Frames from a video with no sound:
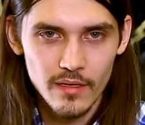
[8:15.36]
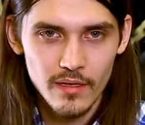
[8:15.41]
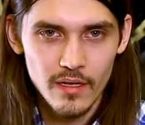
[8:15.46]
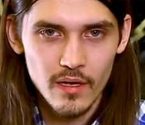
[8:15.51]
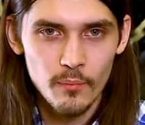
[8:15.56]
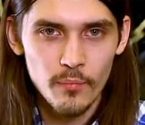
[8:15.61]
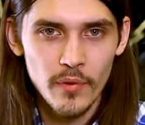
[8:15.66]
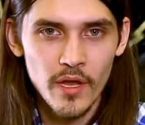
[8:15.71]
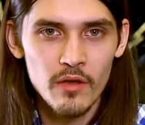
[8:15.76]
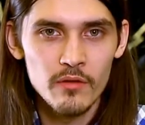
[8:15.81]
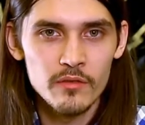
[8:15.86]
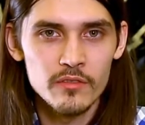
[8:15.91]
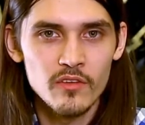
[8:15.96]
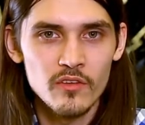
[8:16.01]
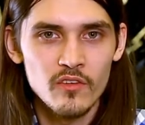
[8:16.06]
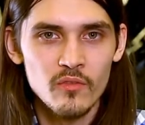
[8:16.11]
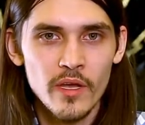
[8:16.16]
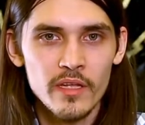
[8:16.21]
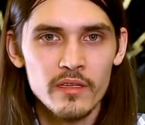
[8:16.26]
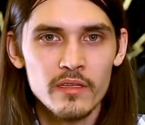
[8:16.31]
Compounds
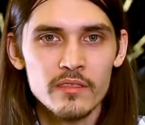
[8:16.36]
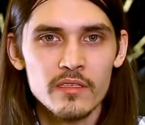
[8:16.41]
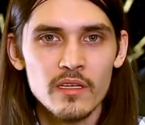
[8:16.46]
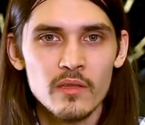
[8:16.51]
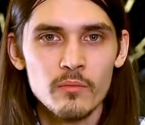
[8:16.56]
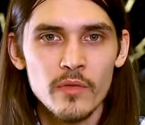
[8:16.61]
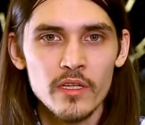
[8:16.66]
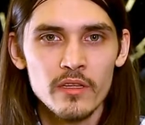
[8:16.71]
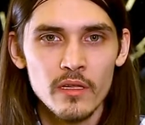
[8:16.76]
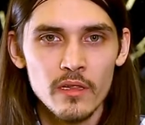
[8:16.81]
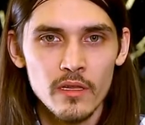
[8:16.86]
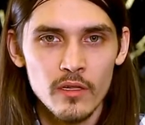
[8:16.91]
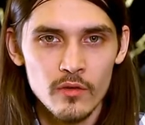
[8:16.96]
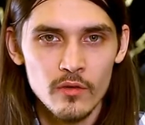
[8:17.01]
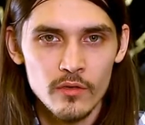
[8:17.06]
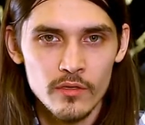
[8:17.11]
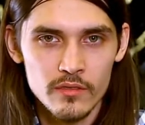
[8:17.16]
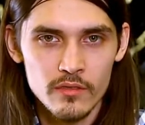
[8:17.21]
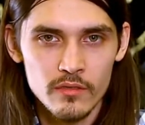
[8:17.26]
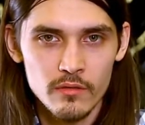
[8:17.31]
of metals and
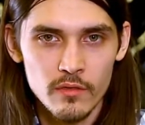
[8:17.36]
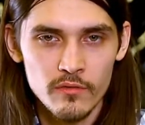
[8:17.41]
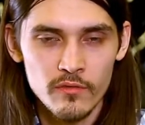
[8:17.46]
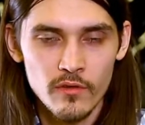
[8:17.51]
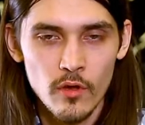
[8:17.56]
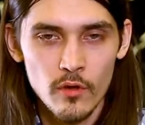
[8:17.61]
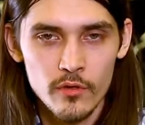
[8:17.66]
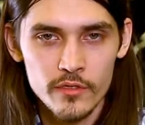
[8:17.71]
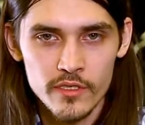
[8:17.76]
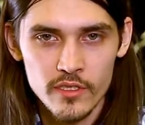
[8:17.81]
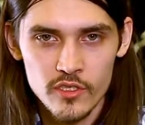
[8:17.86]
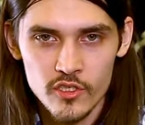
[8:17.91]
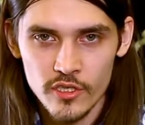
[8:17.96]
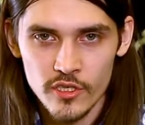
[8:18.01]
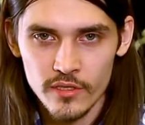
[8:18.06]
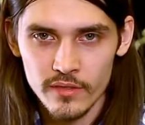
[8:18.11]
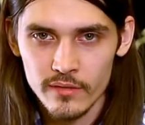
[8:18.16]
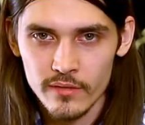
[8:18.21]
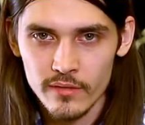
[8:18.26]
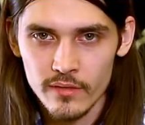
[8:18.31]
metalloids with
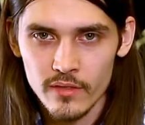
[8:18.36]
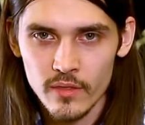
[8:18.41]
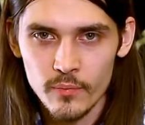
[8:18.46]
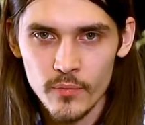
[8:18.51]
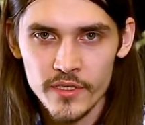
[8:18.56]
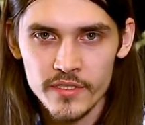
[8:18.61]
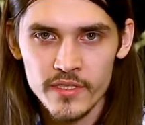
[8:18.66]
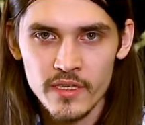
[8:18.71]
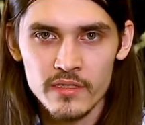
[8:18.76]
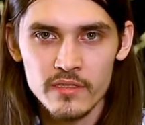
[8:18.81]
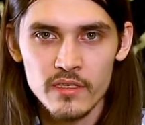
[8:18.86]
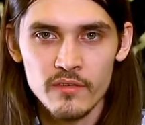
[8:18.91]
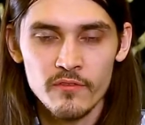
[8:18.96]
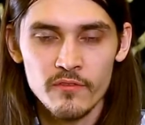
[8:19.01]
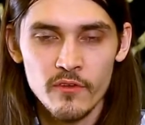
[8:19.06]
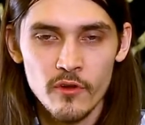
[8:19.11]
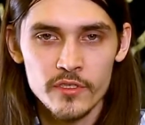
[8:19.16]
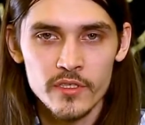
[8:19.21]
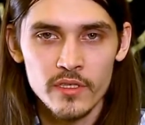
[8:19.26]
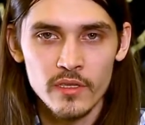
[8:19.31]
oxygen represent the
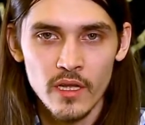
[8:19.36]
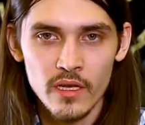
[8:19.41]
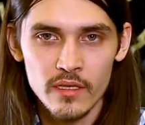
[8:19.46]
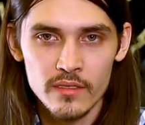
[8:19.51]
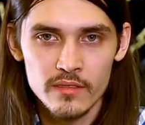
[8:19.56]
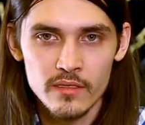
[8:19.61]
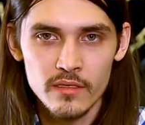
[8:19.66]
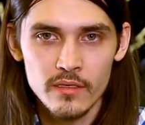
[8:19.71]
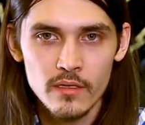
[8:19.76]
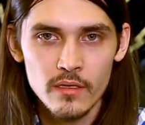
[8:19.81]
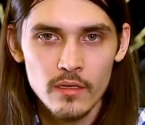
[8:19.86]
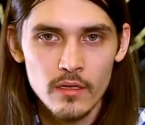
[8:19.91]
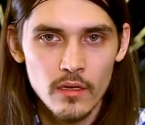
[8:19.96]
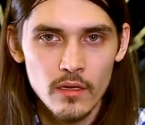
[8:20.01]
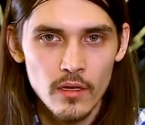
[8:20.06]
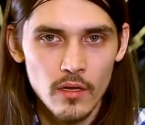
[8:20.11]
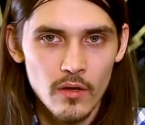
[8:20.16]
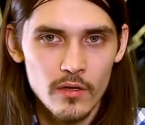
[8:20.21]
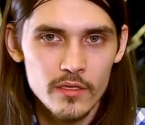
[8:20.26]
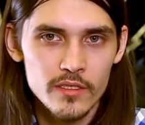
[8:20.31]
first class,
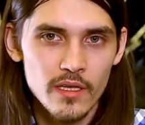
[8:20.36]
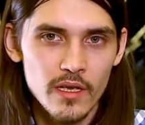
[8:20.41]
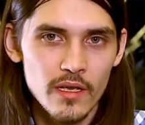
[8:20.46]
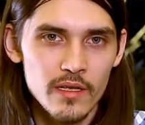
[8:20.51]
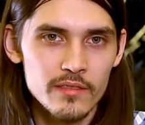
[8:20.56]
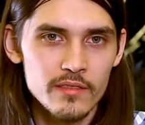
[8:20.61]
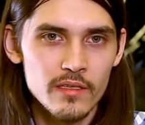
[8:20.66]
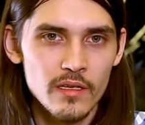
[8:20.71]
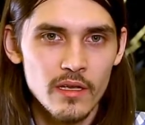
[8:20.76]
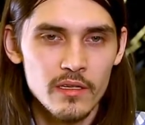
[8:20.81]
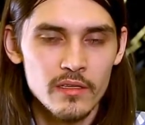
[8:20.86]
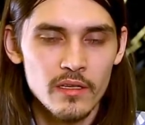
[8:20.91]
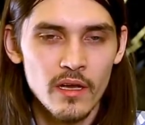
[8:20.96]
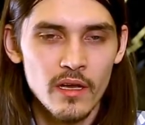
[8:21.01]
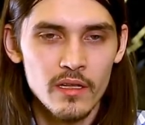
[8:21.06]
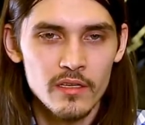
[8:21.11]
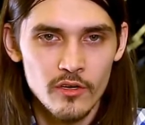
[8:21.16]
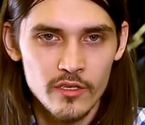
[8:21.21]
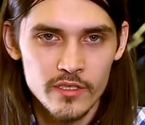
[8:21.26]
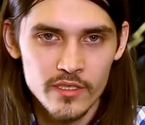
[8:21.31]
oxides and
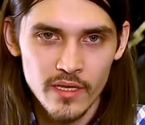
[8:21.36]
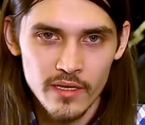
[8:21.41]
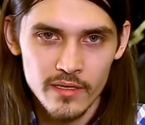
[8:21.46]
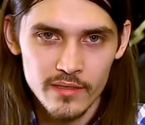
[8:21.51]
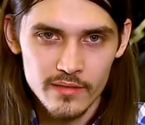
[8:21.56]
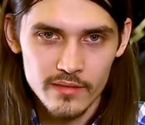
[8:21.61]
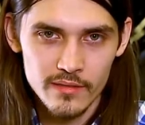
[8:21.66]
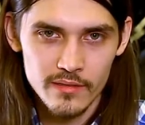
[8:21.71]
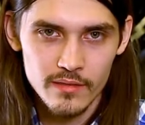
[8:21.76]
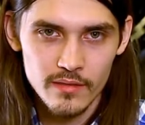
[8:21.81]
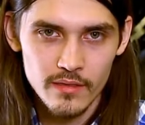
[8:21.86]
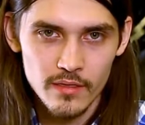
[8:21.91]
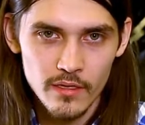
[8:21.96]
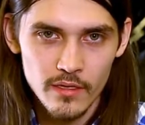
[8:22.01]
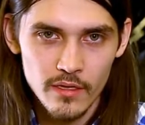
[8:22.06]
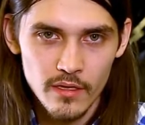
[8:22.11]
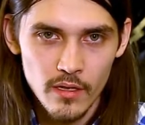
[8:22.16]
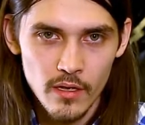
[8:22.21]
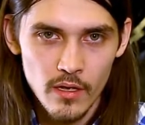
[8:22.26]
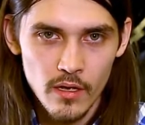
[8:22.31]
hydroxides.
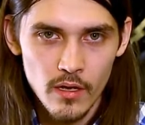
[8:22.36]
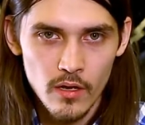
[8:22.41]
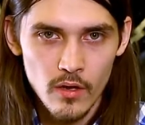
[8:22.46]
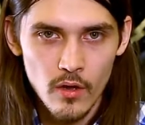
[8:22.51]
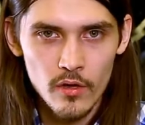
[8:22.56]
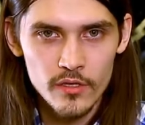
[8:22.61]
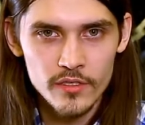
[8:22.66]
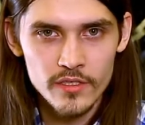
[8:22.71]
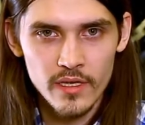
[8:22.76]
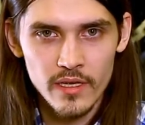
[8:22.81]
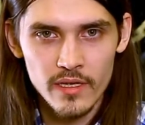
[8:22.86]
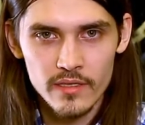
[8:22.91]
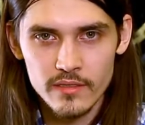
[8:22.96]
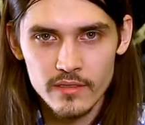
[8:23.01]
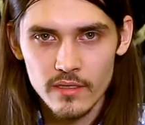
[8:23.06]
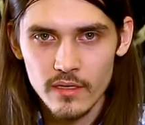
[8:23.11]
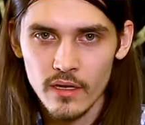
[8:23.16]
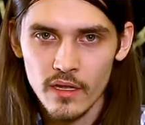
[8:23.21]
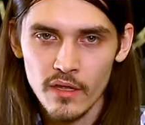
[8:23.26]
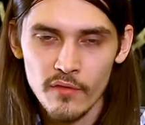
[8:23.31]
Oxides
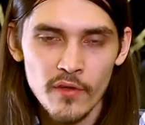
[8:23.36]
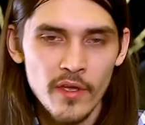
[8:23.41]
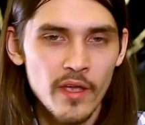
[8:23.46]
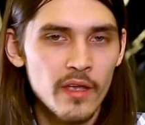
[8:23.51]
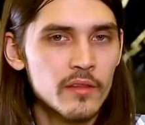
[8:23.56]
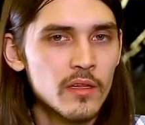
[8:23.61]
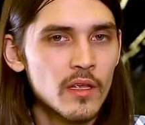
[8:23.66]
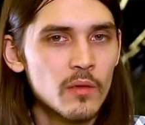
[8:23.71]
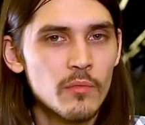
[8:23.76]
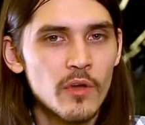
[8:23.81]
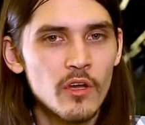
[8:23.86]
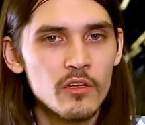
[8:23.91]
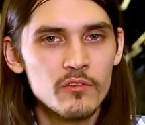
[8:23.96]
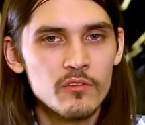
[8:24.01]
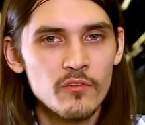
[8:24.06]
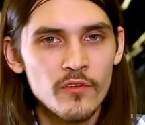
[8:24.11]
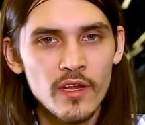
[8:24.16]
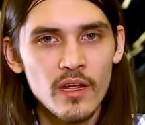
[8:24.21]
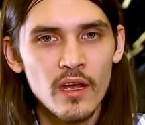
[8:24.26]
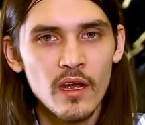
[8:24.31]
have had about
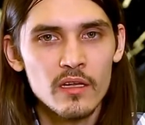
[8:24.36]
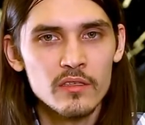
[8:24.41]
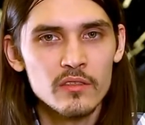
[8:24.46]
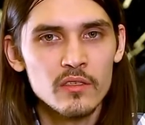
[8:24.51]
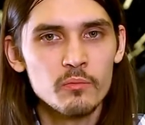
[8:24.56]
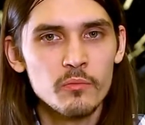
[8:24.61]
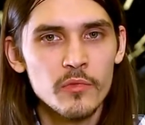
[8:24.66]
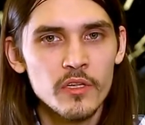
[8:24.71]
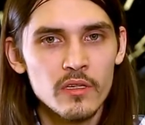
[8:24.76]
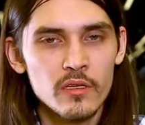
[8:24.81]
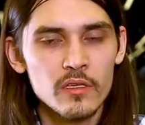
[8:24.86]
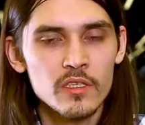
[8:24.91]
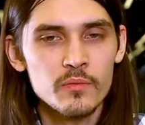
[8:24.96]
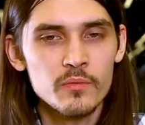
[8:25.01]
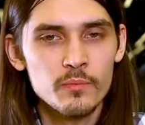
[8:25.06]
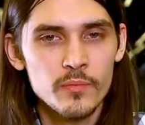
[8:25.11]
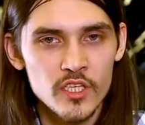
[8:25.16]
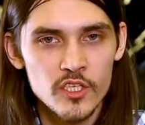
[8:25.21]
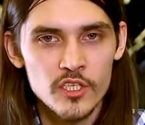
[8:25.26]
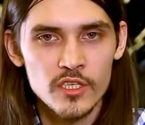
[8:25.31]
300 mineral
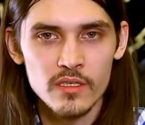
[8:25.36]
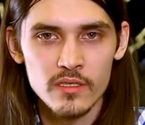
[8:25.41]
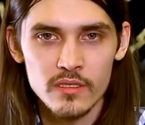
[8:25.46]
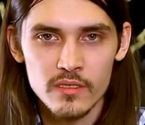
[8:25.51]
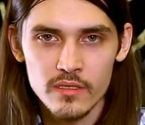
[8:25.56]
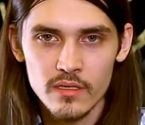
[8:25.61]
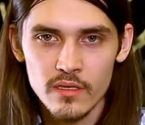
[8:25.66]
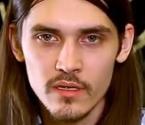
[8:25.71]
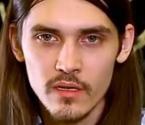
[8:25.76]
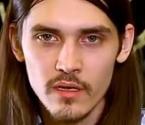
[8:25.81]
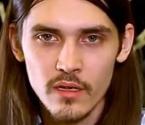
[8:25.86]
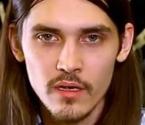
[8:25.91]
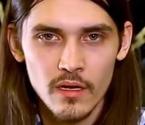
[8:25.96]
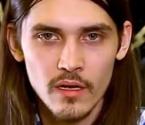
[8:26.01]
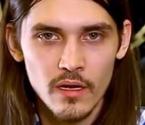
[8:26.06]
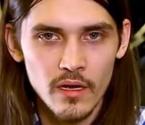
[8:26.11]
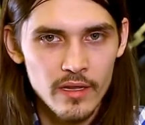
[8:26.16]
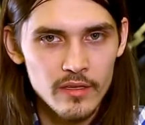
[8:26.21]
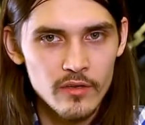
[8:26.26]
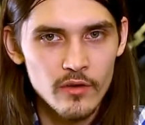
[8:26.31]
species,
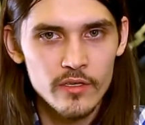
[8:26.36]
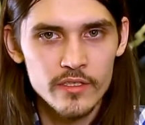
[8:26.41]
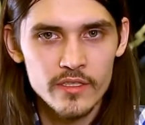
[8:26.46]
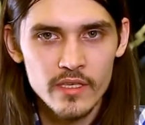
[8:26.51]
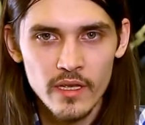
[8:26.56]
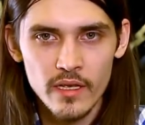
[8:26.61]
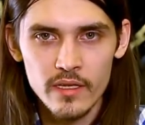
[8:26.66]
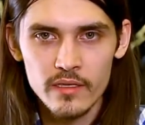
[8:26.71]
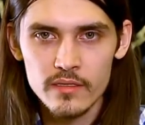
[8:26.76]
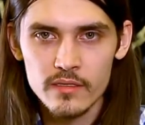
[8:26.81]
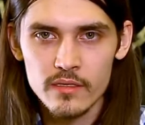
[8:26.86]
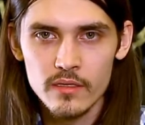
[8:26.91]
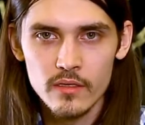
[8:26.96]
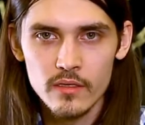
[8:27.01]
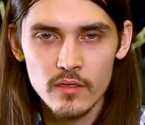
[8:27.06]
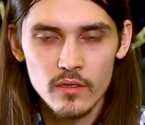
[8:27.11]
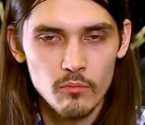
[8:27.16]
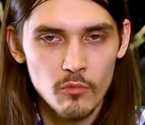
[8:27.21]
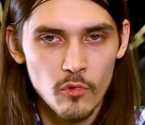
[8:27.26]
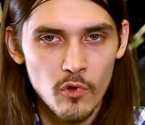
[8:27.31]
hydroxides
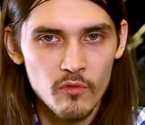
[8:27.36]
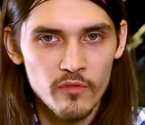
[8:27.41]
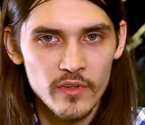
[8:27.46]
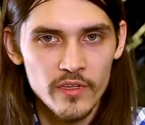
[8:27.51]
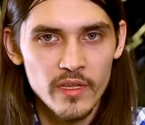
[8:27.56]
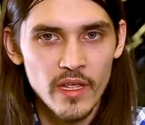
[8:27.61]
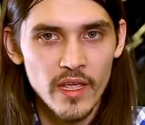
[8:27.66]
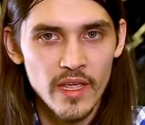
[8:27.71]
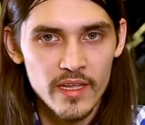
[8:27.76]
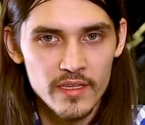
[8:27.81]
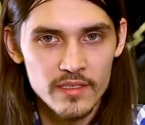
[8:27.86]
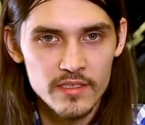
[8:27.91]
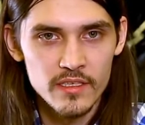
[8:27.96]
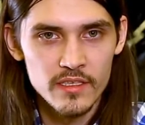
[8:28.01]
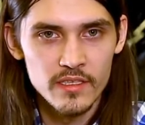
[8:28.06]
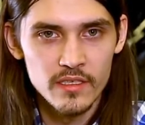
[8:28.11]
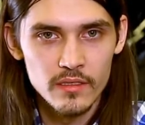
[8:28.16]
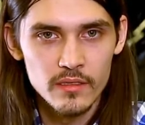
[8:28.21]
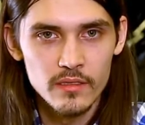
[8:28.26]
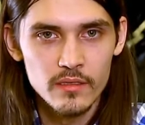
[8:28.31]
more than
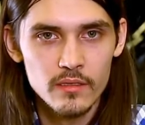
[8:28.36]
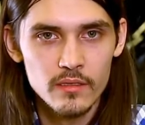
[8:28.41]
80.